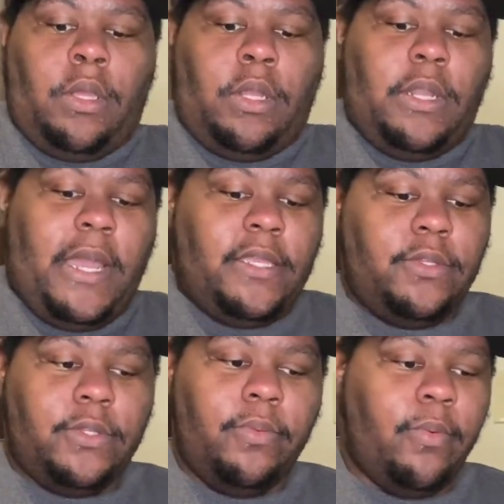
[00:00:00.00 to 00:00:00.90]
Now I
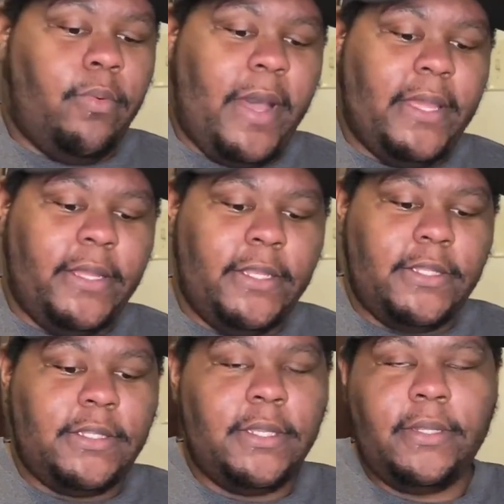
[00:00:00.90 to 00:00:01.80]
used white
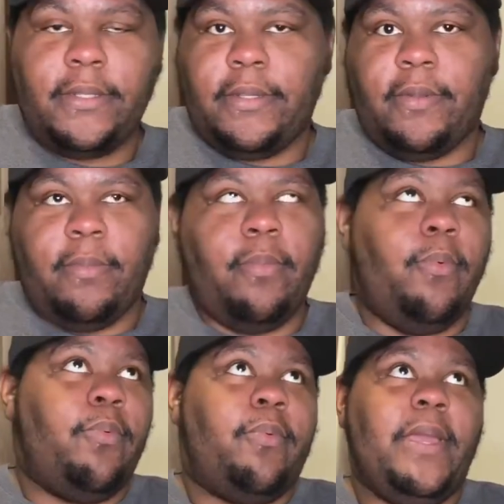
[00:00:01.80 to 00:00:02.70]
onions,
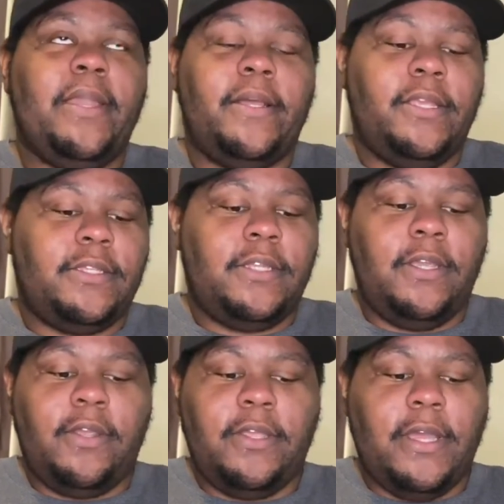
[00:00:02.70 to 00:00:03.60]
red onions in
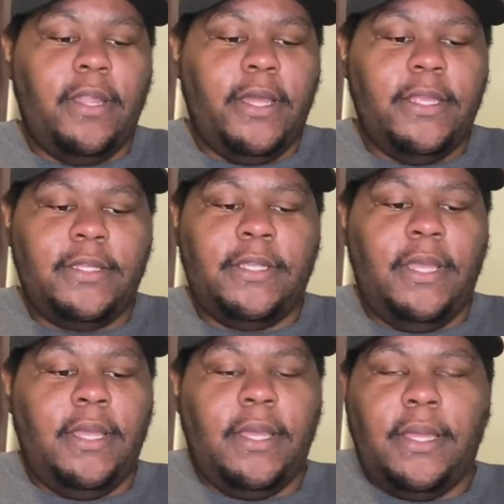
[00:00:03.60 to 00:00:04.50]
here, yellow onions.
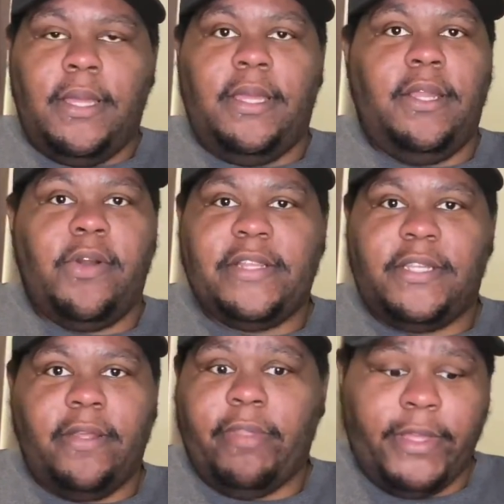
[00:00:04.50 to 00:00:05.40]
You know, I just
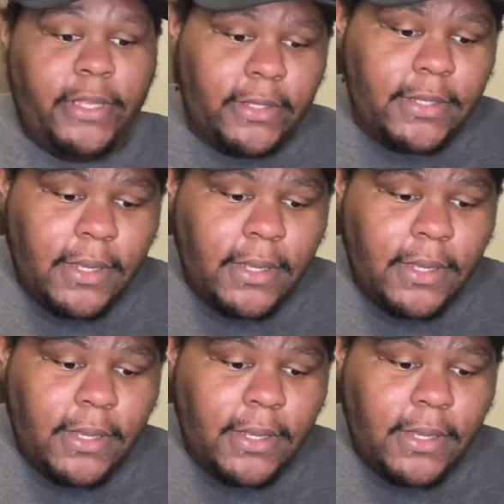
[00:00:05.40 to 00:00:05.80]
love the onions.